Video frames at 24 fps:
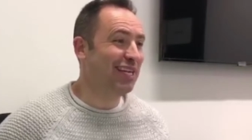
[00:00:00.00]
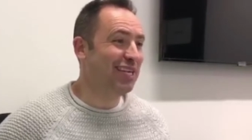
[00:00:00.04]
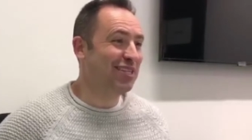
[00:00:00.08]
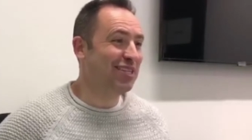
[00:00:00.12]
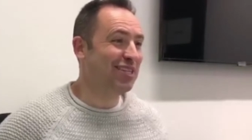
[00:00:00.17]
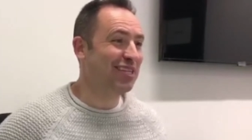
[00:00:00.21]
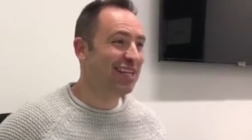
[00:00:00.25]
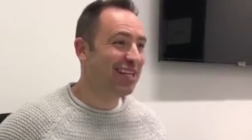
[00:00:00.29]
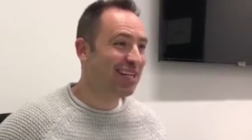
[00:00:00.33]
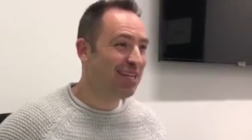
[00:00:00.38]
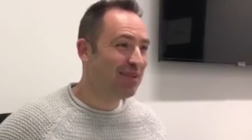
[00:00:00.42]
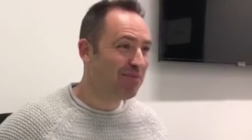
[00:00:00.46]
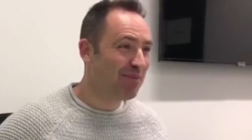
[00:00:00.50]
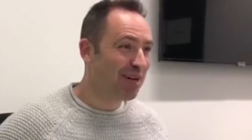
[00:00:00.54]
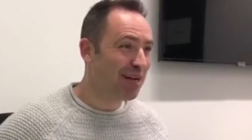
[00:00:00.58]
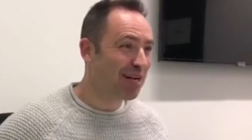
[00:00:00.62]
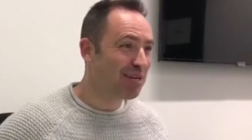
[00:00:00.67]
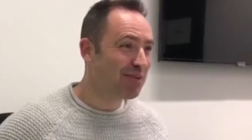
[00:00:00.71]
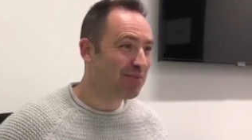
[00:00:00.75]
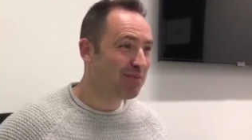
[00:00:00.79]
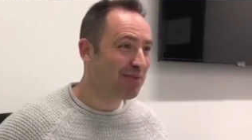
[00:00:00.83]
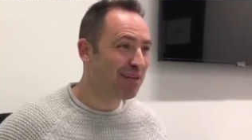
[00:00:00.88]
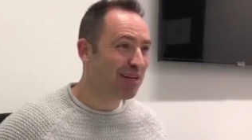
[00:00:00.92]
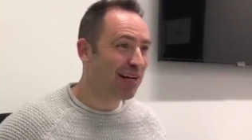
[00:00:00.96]
change
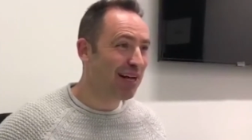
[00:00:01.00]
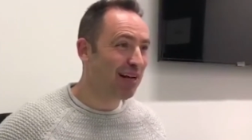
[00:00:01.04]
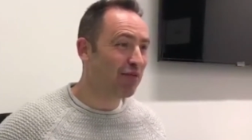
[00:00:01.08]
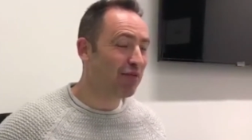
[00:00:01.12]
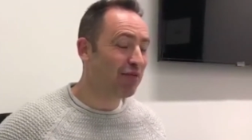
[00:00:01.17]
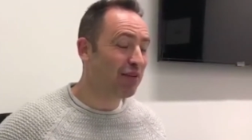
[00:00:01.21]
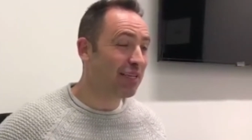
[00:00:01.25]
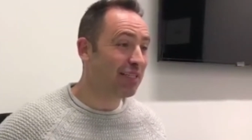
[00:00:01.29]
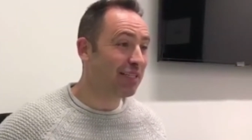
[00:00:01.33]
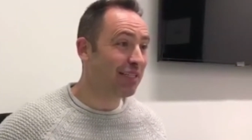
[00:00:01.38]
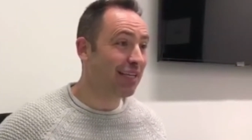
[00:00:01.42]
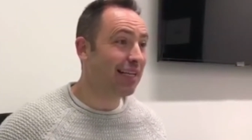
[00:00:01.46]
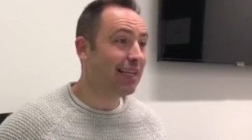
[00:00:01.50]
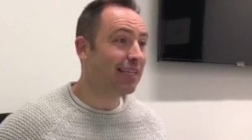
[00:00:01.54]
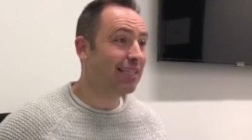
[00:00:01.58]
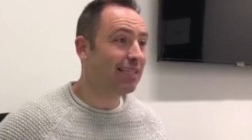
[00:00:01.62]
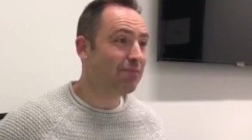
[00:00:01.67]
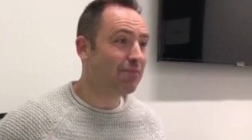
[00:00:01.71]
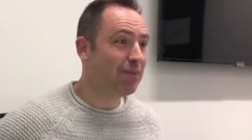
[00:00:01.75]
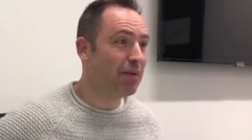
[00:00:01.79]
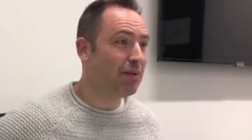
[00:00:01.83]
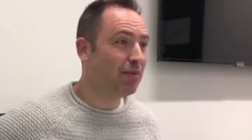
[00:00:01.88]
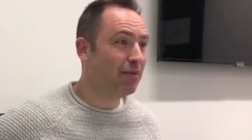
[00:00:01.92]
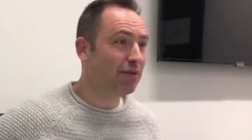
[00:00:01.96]
management network events is
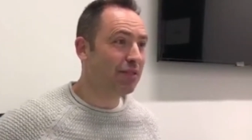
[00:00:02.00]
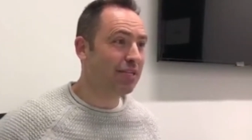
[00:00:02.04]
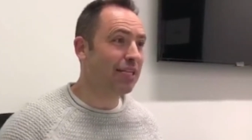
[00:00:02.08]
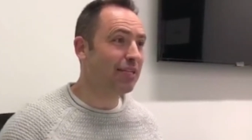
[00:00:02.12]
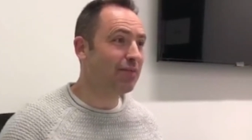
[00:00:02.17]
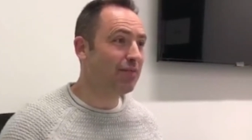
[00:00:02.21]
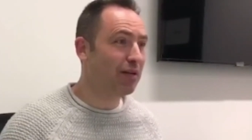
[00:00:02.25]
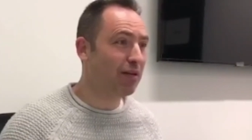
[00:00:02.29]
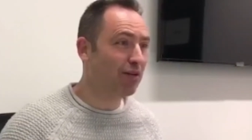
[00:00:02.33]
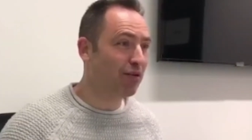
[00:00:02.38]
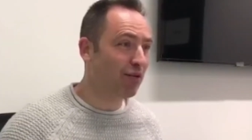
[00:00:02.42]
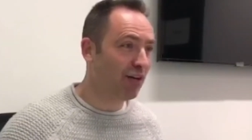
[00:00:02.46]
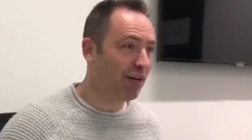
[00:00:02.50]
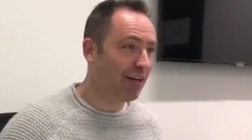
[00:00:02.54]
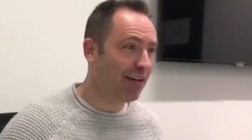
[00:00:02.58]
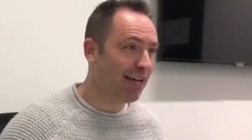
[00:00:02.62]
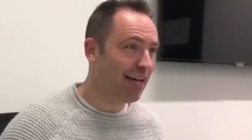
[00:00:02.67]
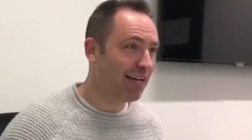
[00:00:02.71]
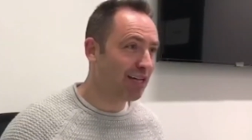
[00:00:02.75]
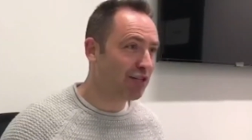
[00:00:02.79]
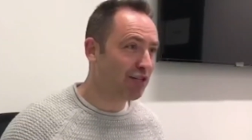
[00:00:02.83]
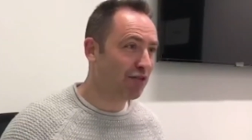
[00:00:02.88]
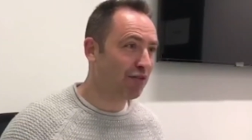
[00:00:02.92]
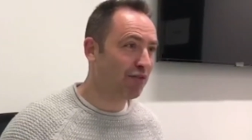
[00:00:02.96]
people tend to be quite
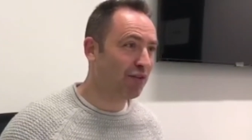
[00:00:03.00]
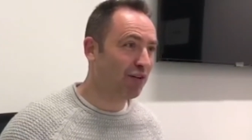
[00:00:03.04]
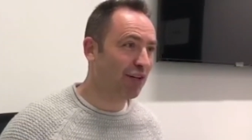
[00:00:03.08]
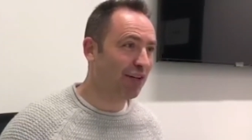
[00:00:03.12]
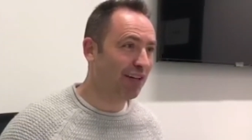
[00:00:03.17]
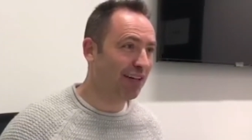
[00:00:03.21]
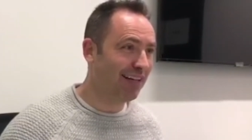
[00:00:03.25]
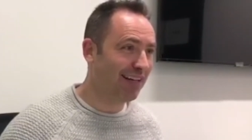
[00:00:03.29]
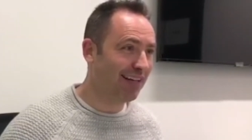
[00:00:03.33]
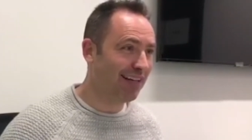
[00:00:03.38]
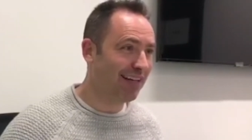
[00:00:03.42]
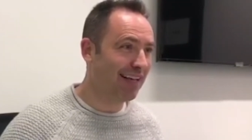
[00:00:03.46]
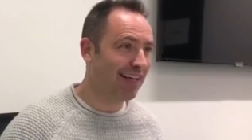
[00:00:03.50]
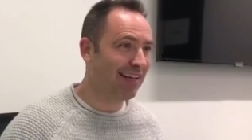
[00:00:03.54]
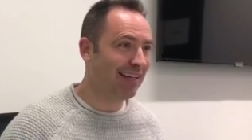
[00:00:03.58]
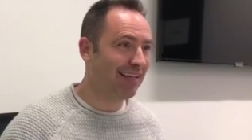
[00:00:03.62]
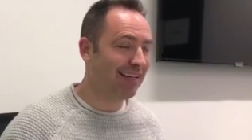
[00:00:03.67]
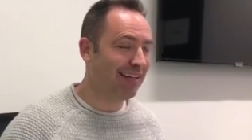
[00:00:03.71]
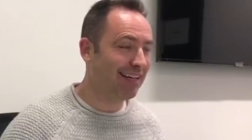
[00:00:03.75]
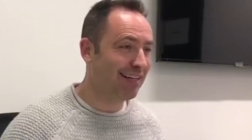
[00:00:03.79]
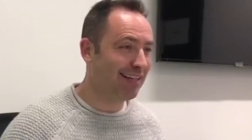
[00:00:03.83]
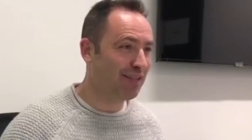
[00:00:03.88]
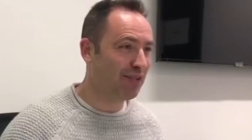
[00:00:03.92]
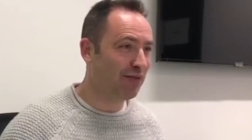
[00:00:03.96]
extrovert, and they
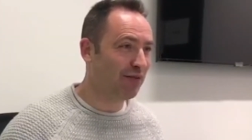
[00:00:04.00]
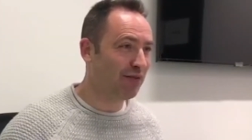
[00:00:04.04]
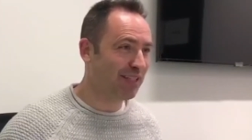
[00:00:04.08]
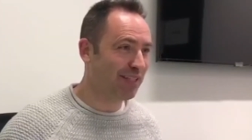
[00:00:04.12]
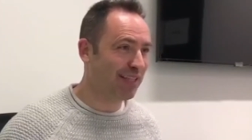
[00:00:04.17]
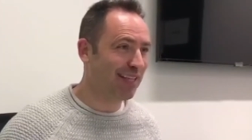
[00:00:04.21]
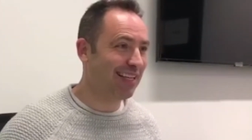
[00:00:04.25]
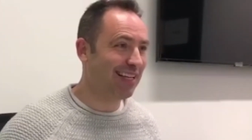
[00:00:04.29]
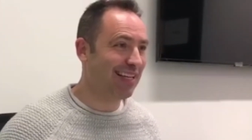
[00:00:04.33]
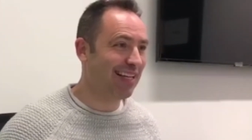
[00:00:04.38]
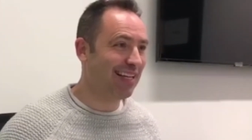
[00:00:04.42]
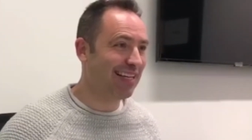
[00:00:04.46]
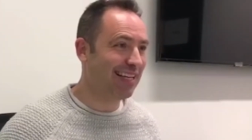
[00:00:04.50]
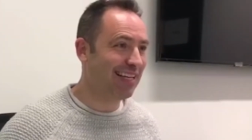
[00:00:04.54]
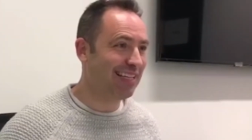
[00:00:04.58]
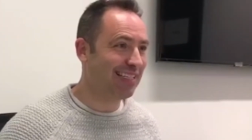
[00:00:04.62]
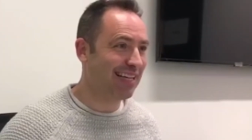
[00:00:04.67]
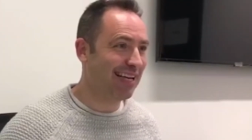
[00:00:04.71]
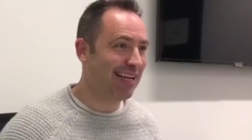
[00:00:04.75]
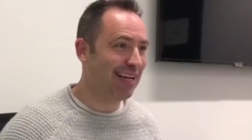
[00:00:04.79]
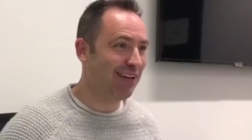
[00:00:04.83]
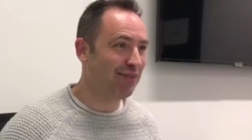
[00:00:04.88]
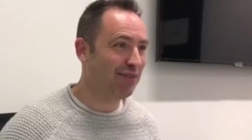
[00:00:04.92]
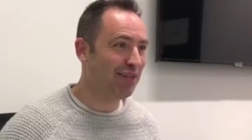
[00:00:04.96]
because obviously they need
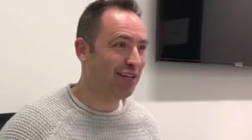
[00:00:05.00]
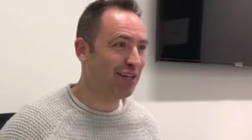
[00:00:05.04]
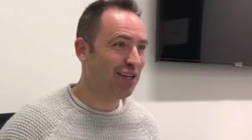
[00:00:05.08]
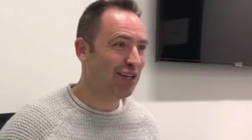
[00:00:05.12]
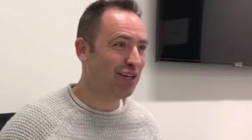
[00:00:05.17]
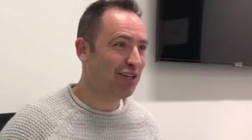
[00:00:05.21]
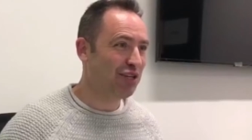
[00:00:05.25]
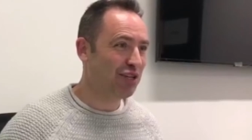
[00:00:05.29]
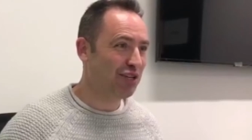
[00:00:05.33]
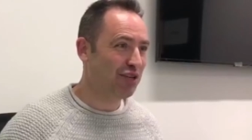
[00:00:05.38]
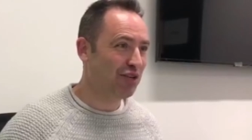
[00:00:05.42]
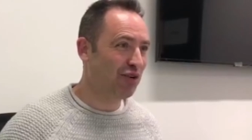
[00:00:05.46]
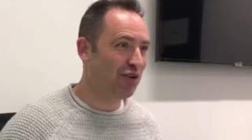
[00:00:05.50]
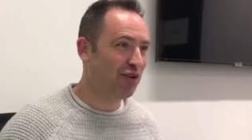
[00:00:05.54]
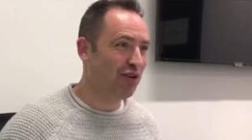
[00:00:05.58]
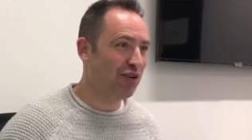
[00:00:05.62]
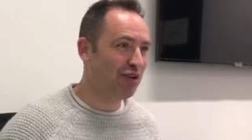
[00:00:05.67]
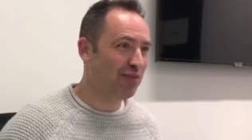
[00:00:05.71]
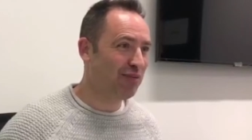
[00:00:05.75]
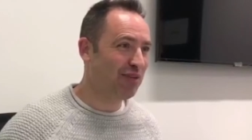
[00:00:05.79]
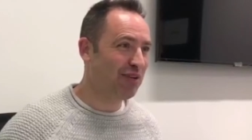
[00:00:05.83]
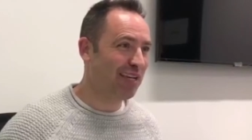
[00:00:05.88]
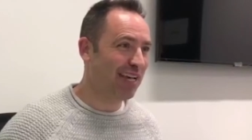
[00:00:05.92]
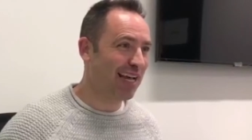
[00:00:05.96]
to have strong
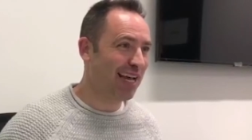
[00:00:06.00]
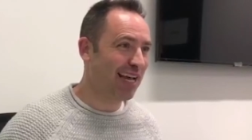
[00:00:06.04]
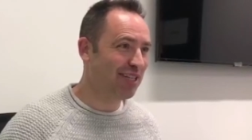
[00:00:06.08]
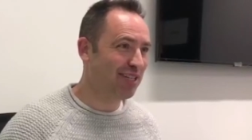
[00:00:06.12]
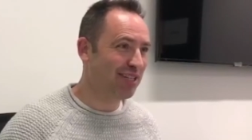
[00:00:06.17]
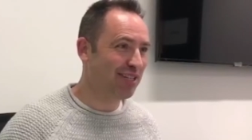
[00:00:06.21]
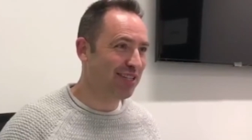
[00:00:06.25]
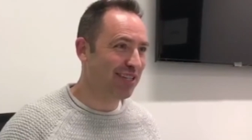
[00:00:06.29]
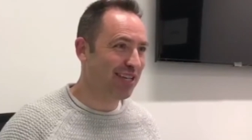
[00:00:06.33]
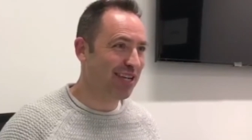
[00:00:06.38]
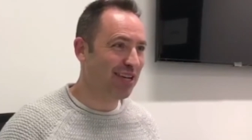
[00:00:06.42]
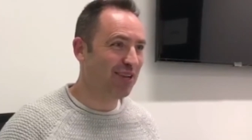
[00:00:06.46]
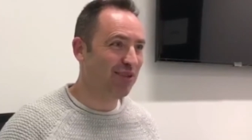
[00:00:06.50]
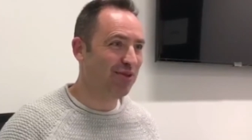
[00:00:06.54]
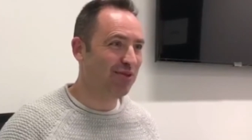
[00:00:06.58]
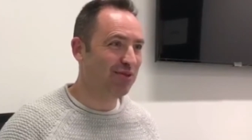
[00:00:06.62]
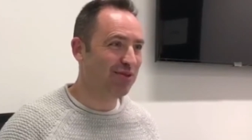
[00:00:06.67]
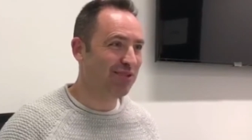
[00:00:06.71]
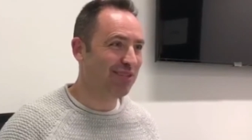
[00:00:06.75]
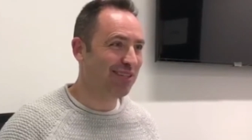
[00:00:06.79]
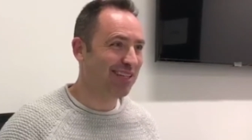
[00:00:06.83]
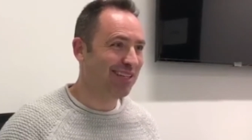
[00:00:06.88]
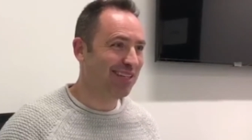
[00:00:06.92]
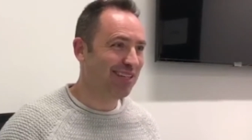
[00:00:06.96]
communication
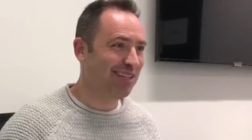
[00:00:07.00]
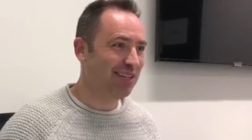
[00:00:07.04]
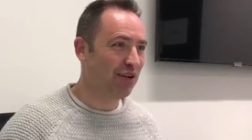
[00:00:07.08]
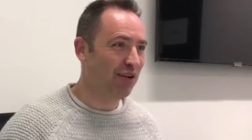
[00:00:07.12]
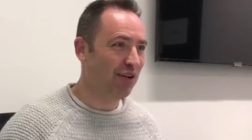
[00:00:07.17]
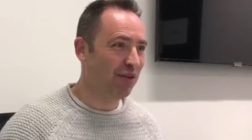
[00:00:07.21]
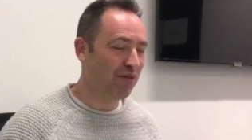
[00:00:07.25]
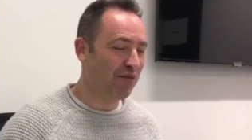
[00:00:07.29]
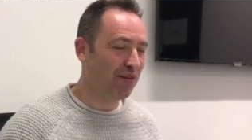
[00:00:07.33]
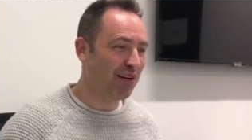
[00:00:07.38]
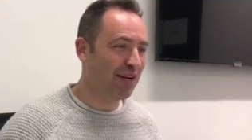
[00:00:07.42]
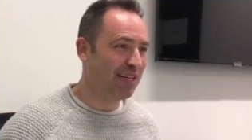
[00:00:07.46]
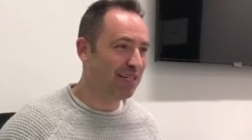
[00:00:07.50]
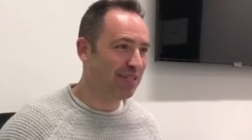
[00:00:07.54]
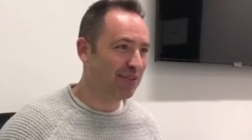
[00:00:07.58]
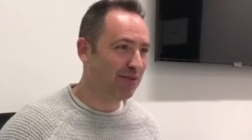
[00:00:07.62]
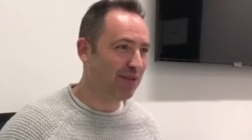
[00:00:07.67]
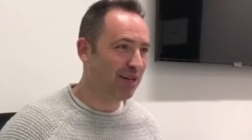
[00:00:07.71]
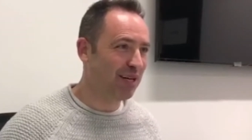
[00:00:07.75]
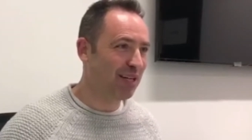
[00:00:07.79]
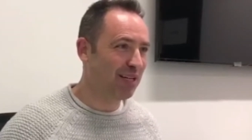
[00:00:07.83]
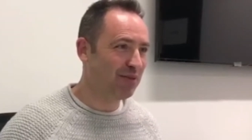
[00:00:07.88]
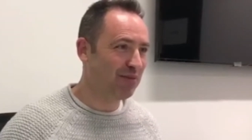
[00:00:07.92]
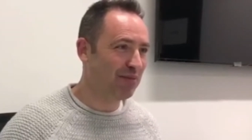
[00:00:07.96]
skills, not afraid
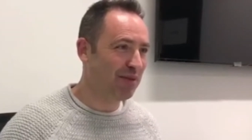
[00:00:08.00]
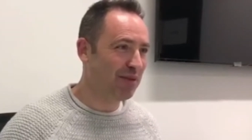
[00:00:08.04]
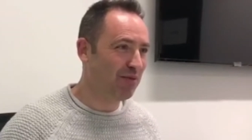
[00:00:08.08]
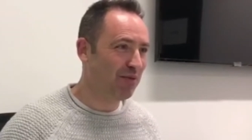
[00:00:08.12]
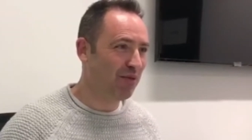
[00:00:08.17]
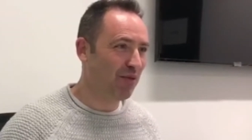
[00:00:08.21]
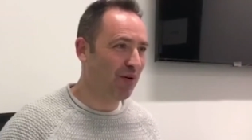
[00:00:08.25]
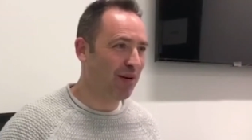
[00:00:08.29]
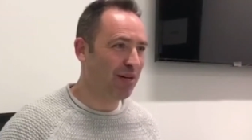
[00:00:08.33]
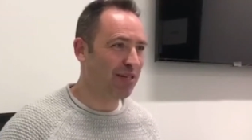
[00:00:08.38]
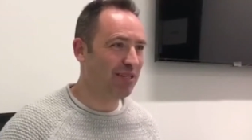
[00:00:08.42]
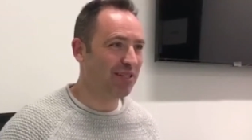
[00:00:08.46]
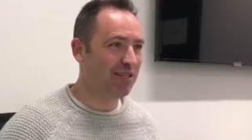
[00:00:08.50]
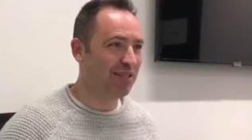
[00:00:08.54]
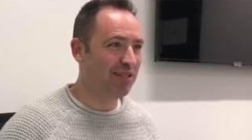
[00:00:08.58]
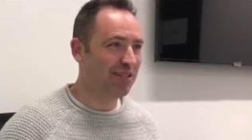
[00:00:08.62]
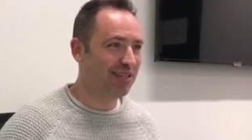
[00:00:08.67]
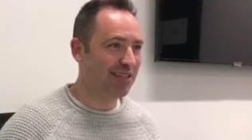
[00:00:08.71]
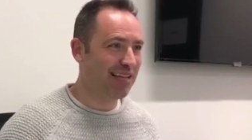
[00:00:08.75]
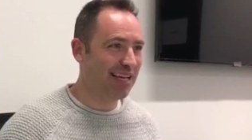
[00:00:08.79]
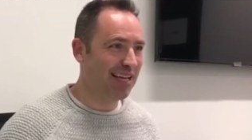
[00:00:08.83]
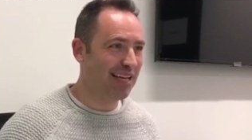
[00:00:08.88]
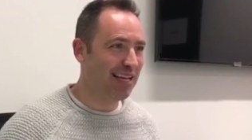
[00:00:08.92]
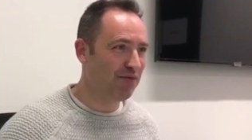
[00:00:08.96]
to ask people
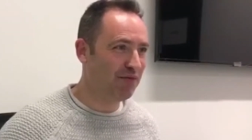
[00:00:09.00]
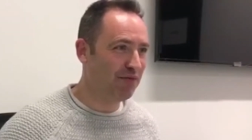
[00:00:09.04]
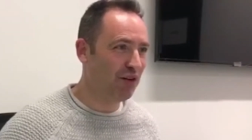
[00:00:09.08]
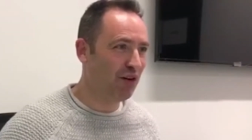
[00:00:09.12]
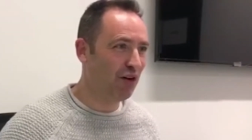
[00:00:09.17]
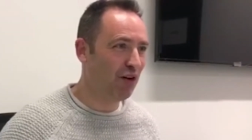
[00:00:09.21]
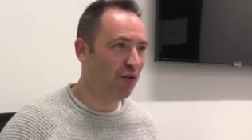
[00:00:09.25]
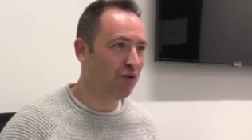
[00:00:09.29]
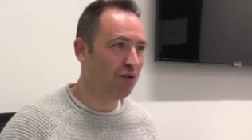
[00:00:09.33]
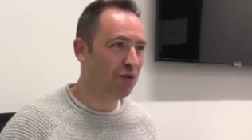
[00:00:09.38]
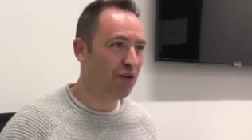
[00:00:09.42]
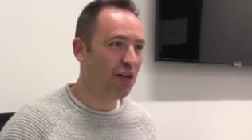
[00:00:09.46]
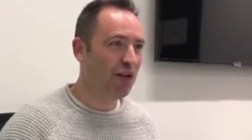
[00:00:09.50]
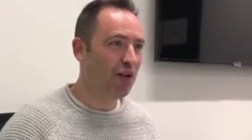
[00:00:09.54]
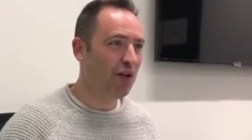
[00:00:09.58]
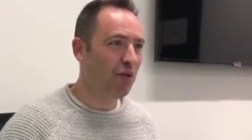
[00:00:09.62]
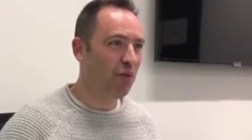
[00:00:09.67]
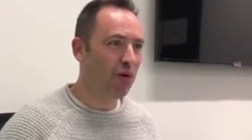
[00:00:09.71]
questions, get involved.